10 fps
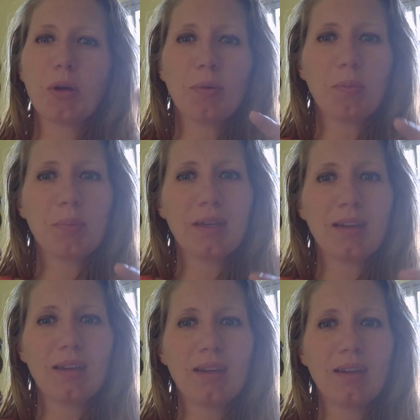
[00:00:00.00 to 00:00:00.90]

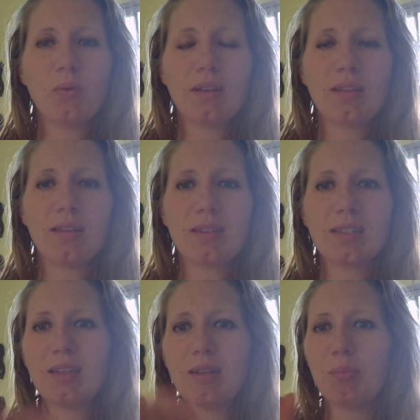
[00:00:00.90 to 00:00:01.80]
pink with a
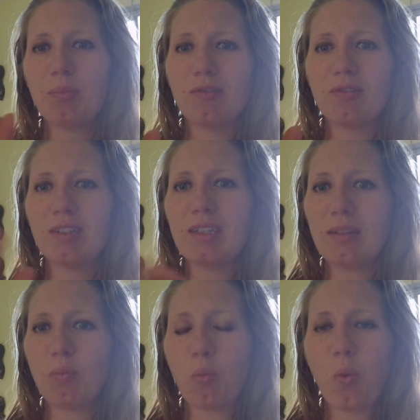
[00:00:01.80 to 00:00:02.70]
tip of
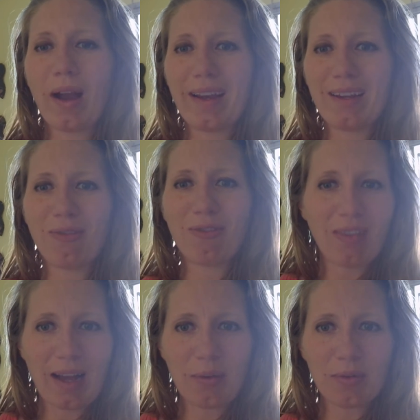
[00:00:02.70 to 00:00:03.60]
white
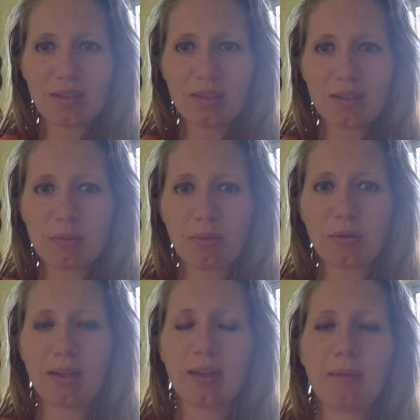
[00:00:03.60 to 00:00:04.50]
flowers in the
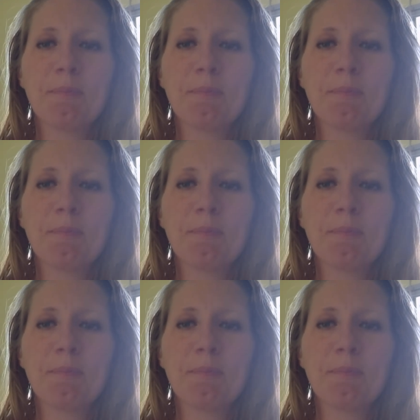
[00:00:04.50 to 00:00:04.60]
spring.